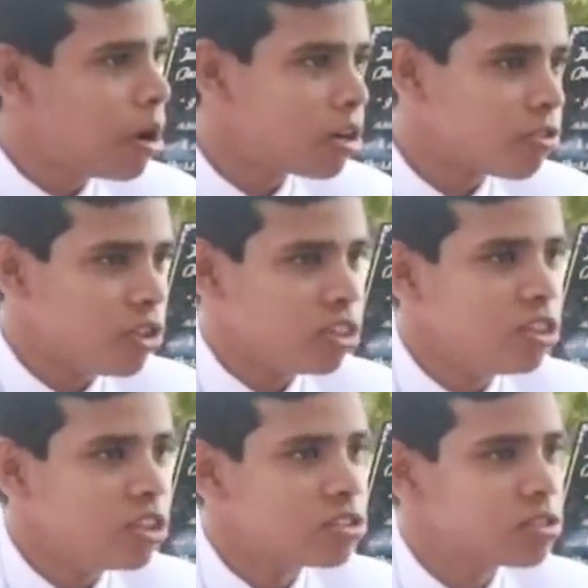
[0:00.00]
But
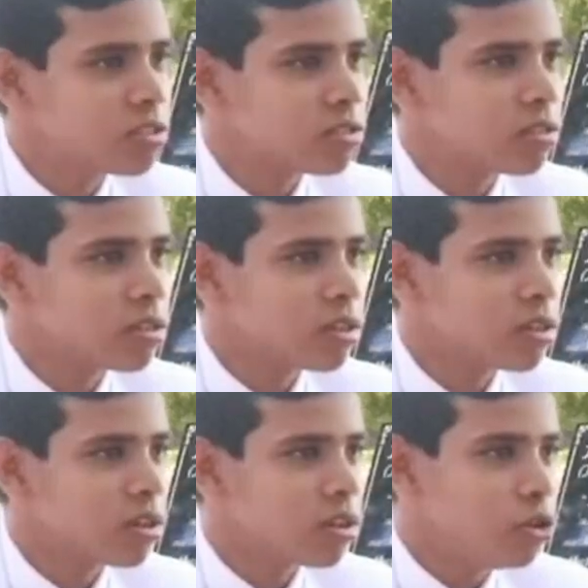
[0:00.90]
with this,
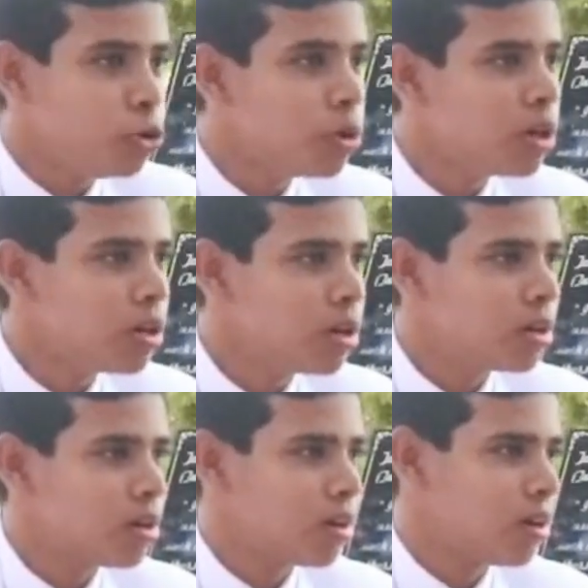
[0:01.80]
you were